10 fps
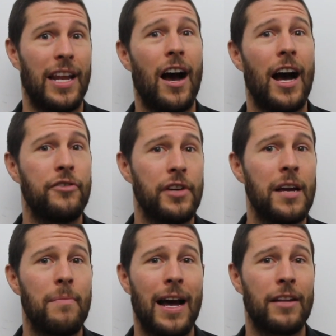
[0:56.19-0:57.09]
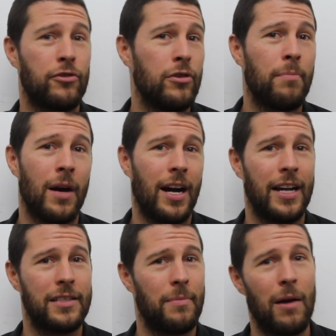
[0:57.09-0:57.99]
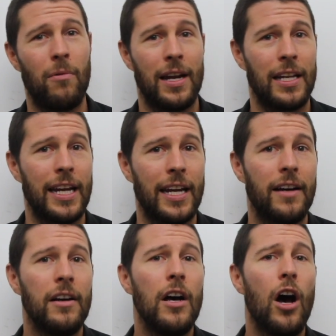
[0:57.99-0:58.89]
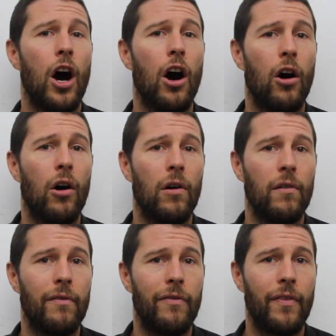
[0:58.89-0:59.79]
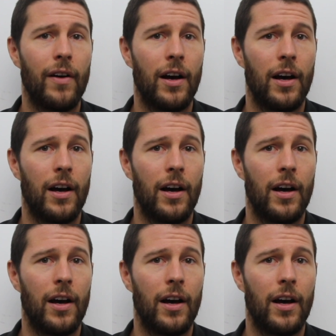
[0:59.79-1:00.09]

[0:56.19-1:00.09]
Now, I drink about 2 pints, about 1 liter of